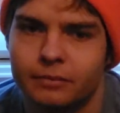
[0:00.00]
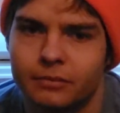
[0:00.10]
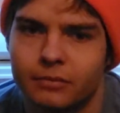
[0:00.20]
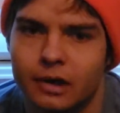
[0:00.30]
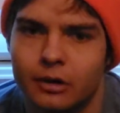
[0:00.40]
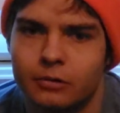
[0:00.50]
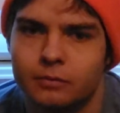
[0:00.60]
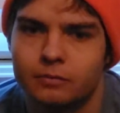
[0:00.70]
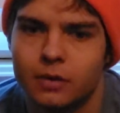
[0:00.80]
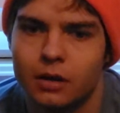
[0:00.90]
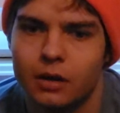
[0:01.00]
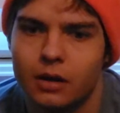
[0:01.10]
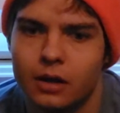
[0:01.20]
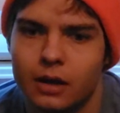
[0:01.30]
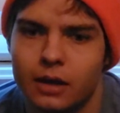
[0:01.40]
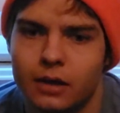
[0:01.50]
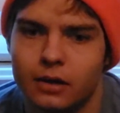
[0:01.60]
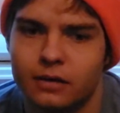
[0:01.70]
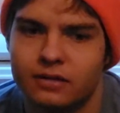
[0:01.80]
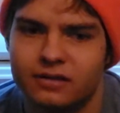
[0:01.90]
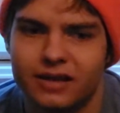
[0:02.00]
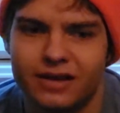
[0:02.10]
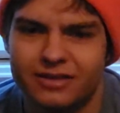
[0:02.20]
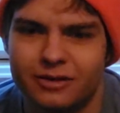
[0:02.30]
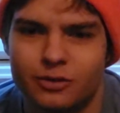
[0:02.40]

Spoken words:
I'm tired. Asking